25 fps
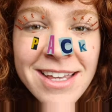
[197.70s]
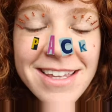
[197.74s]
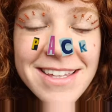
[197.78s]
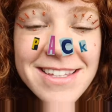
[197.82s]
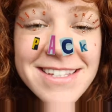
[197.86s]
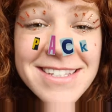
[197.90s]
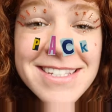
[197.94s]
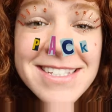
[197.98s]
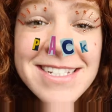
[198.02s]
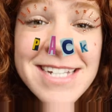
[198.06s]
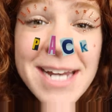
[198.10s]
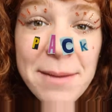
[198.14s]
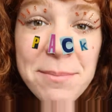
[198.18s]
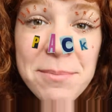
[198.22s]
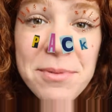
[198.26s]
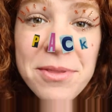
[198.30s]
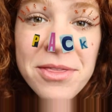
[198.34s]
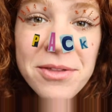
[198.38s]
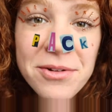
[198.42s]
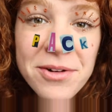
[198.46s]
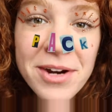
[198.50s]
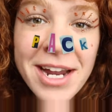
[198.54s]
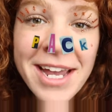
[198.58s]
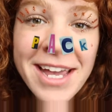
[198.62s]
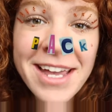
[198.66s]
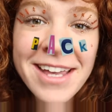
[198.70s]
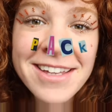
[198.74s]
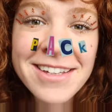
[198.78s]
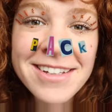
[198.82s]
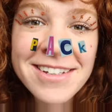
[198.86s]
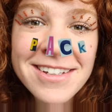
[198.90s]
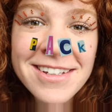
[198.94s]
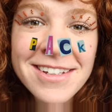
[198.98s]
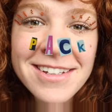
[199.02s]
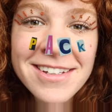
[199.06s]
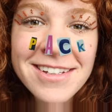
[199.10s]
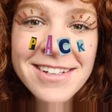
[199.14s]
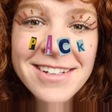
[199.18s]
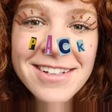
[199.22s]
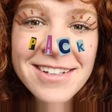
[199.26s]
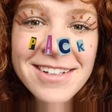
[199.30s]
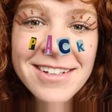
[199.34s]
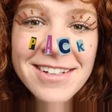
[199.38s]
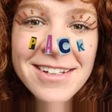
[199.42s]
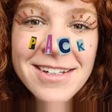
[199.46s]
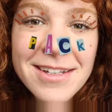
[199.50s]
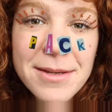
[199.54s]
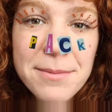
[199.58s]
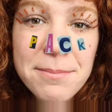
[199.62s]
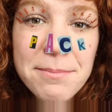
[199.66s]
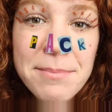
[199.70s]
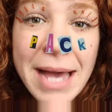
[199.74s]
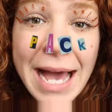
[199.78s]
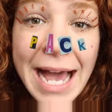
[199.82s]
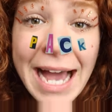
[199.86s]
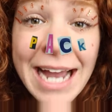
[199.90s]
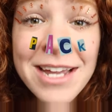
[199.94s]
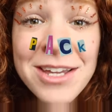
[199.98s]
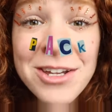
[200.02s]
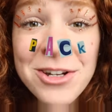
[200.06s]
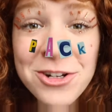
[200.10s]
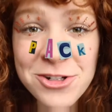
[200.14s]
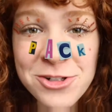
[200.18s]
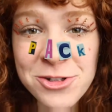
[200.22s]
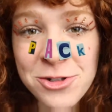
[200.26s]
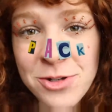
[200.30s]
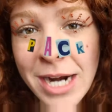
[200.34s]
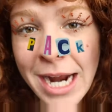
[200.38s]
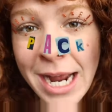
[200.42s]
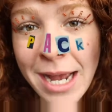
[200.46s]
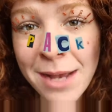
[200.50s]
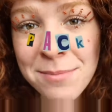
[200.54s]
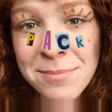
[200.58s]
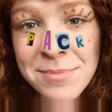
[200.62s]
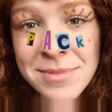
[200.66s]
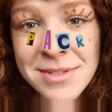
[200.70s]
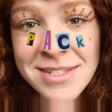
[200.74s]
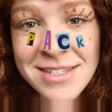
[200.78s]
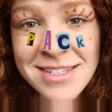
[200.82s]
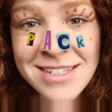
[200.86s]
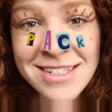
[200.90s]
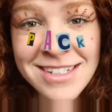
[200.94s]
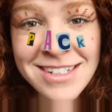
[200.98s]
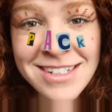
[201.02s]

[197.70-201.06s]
Step 3, pack your scraps.